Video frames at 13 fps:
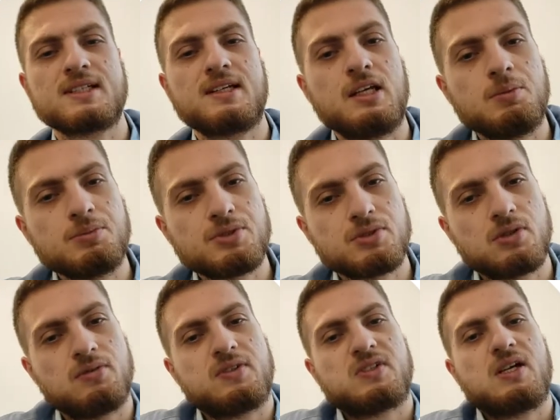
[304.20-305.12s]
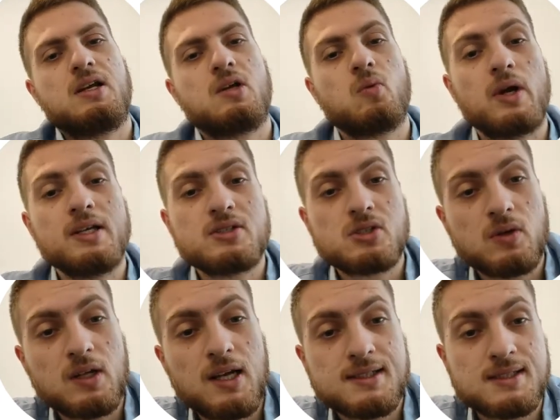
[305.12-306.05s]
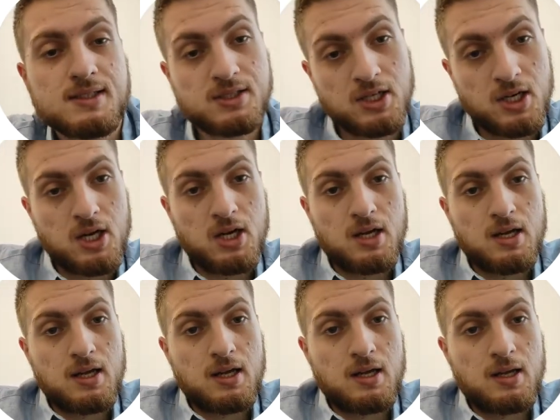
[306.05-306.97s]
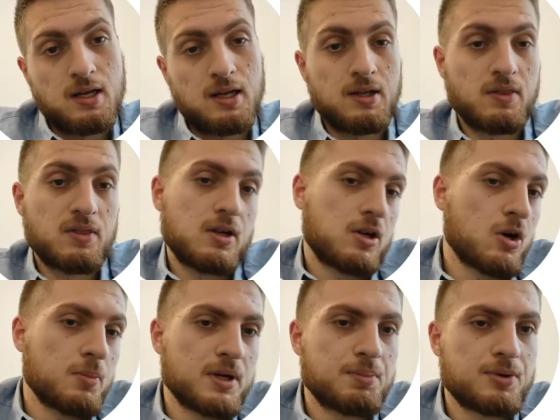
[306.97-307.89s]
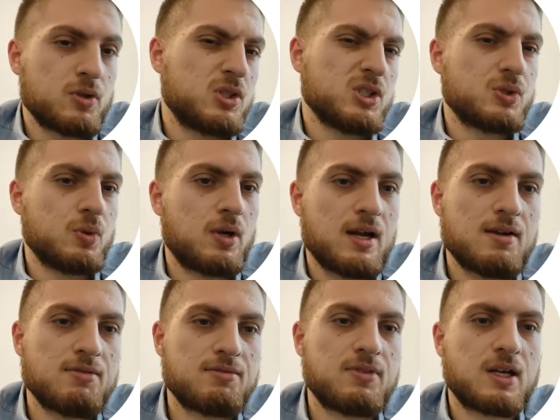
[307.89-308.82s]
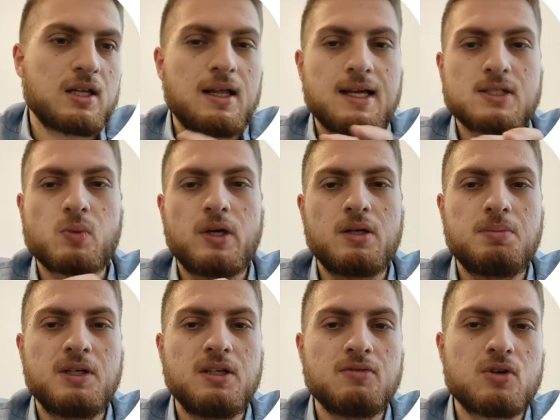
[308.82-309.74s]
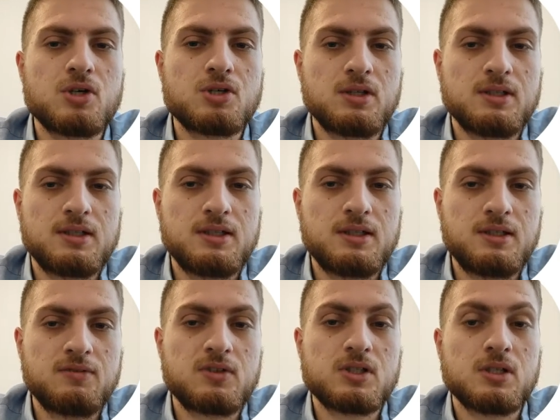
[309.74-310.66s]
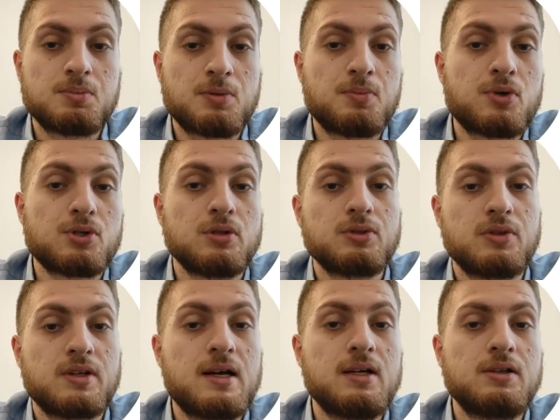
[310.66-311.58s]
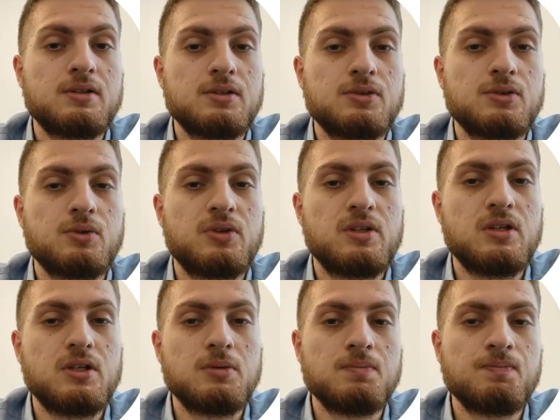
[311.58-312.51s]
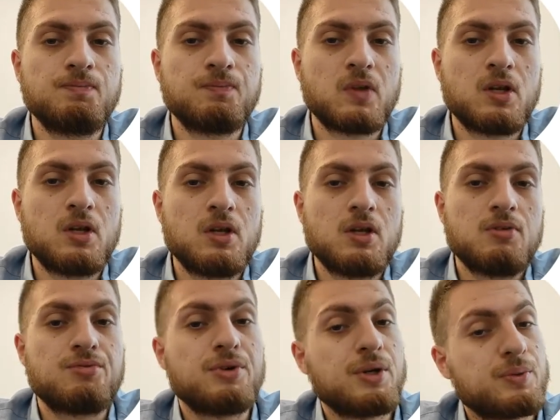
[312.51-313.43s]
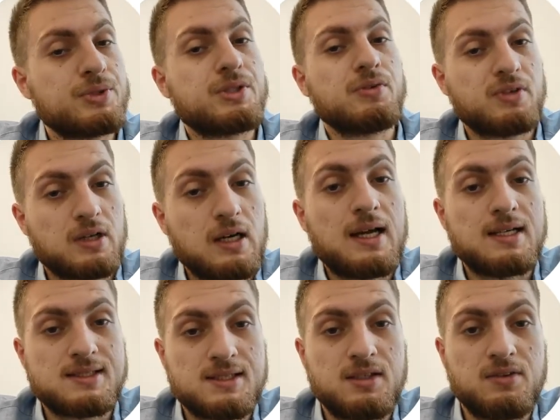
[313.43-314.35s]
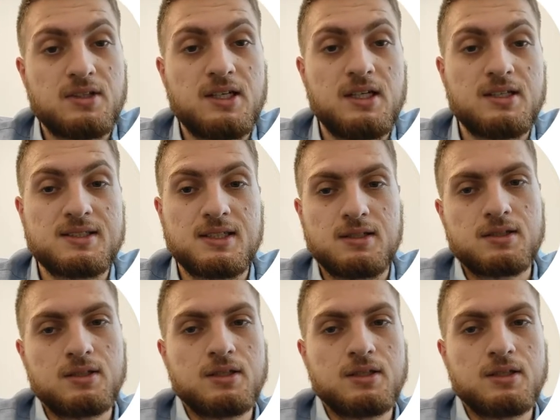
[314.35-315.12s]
schemes of assigning weights to classes, and the common approach is to have the class weight be inversely proportional to the frequency of the class in the dataset.